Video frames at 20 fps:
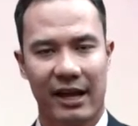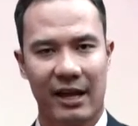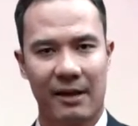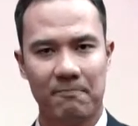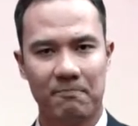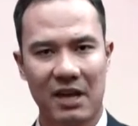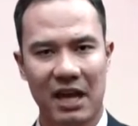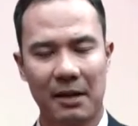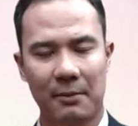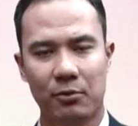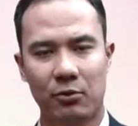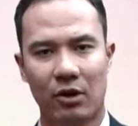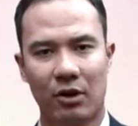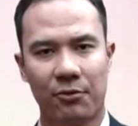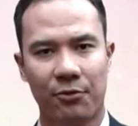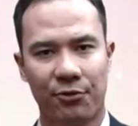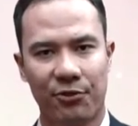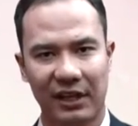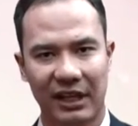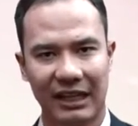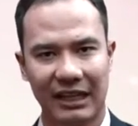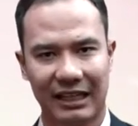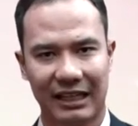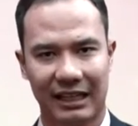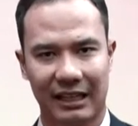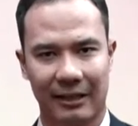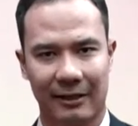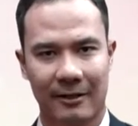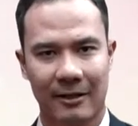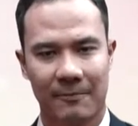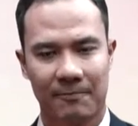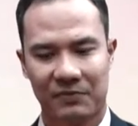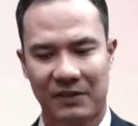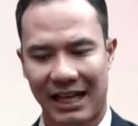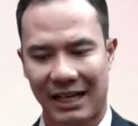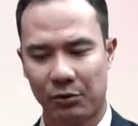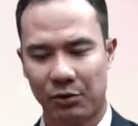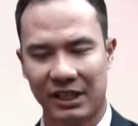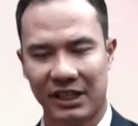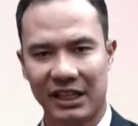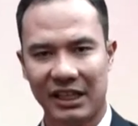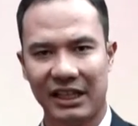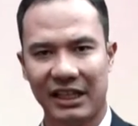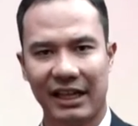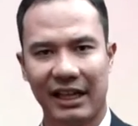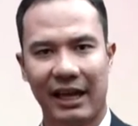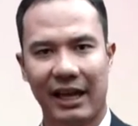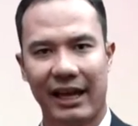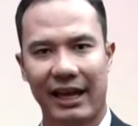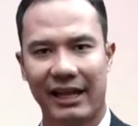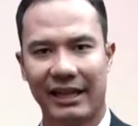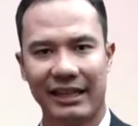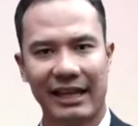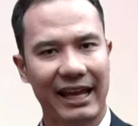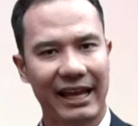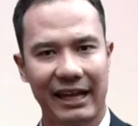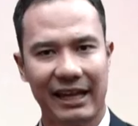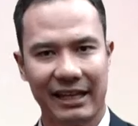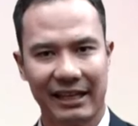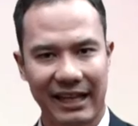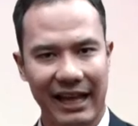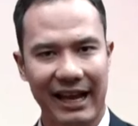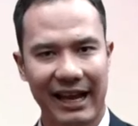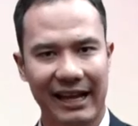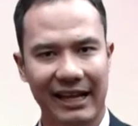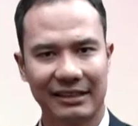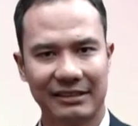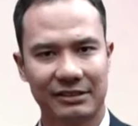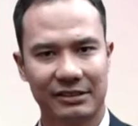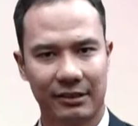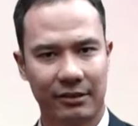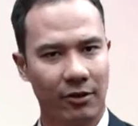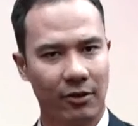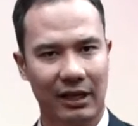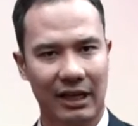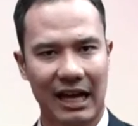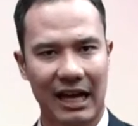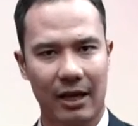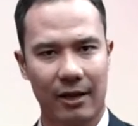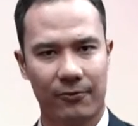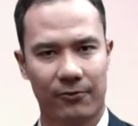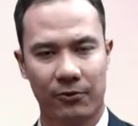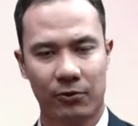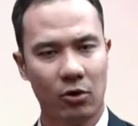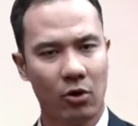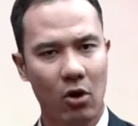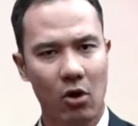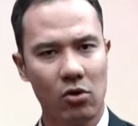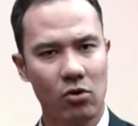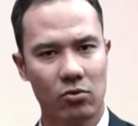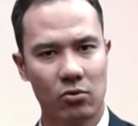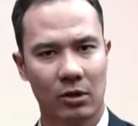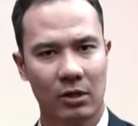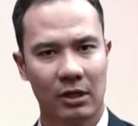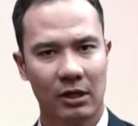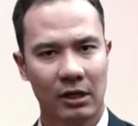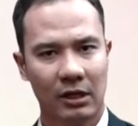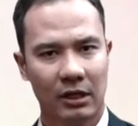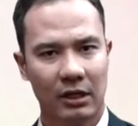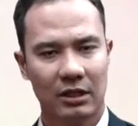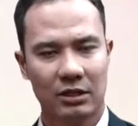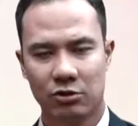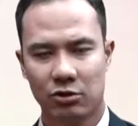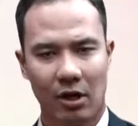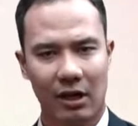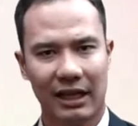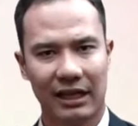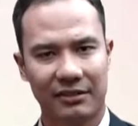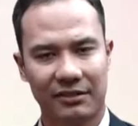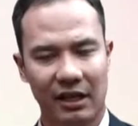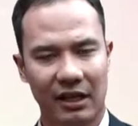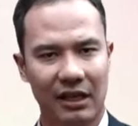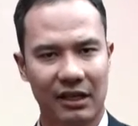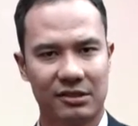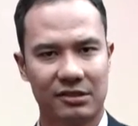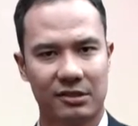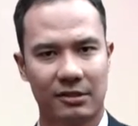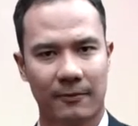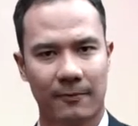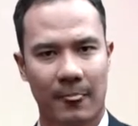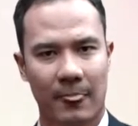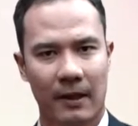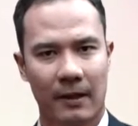And maybe you're thinking that you hit that end in your life. No, it's not like this.